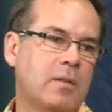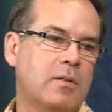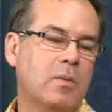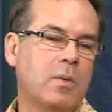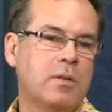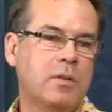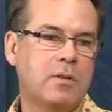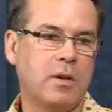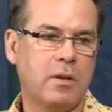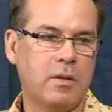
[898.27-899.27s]
so once you
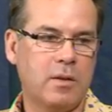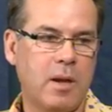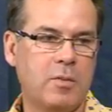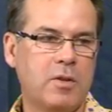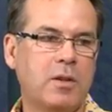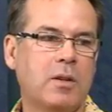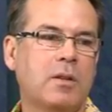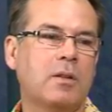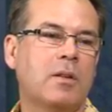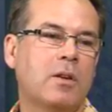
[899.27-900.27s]
start damaging
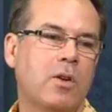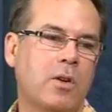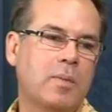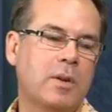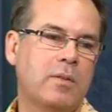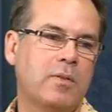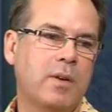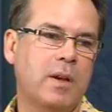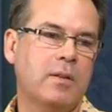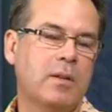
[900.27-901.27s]
it, the Koebner
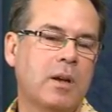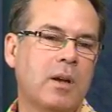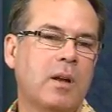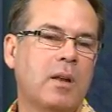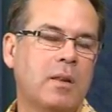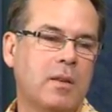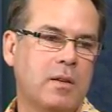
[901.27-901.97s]
effect, the